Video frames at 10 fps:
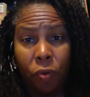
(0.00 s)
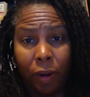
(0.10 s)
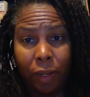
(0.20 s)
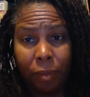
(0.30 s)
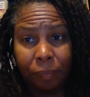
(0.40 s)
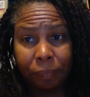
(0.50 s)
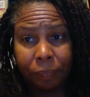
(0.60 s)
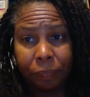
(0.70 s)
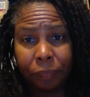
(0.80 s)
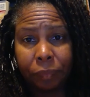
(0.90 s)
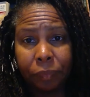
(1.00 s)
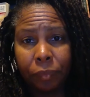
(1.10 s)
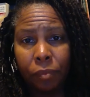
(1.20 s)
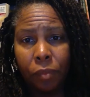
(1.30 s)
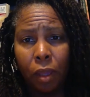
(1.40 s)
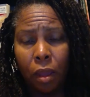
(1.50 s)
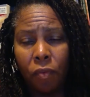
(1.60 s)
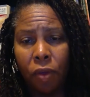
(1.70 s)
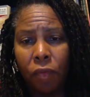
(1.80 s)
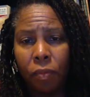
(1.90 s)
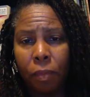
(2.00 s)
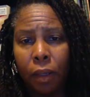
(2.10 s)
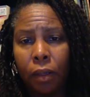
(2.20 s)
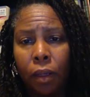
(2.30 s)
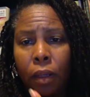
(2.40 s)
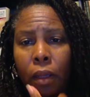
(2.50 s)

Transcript: credit of government.